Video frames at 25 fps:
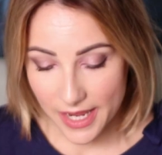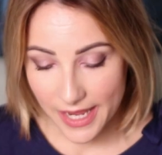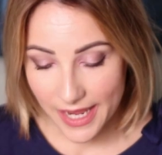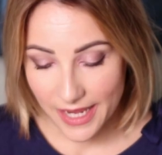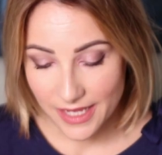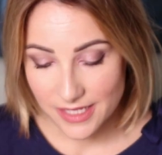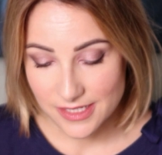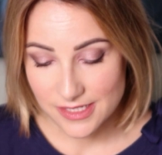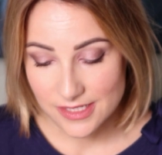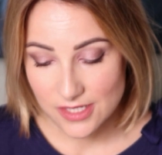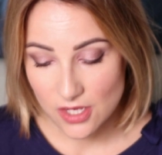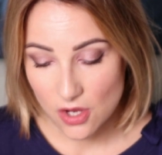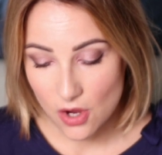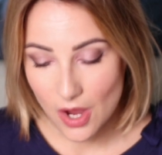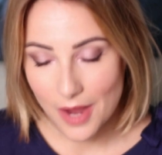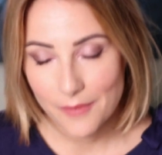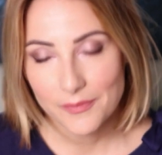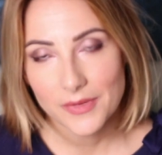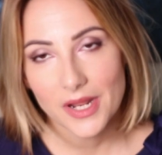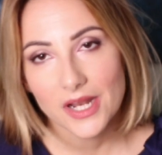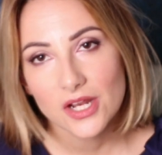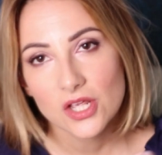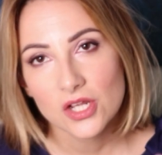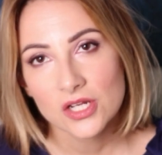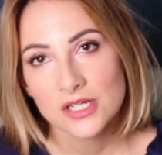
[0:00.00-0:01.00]
Okay, so
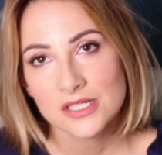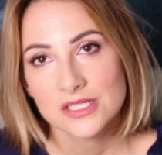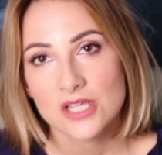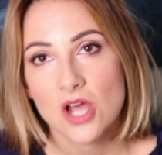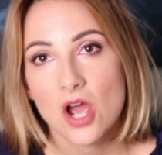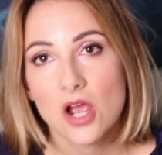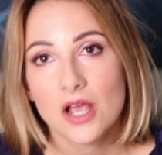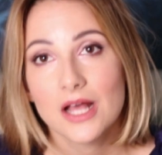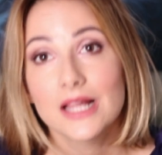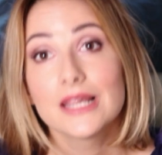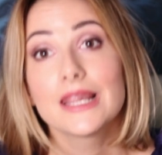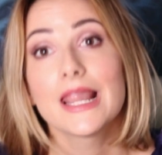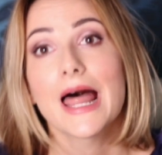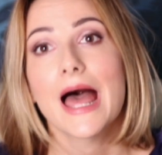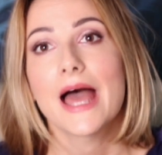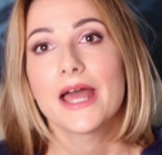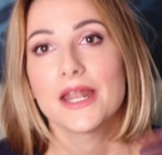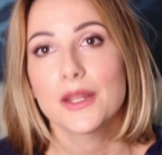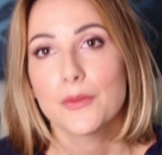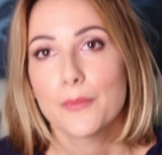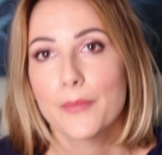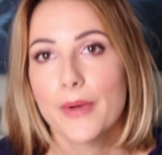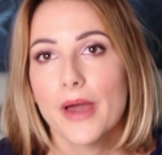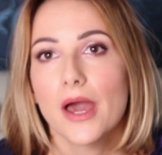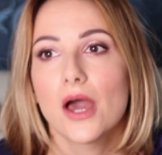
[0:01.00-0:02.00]
I'm not going to talk a
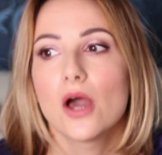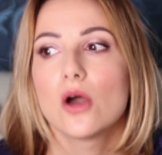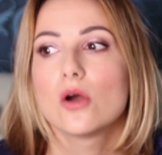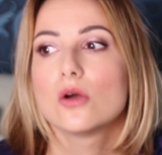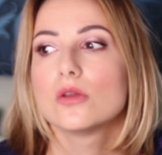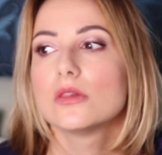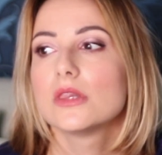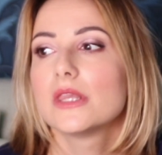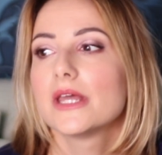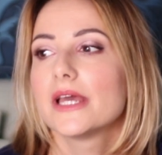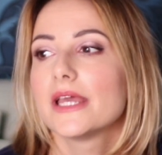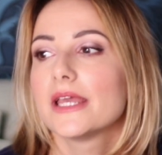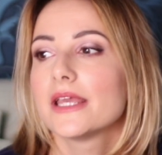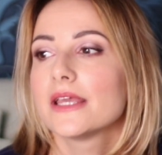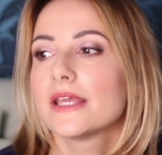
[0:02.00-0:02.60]
lot about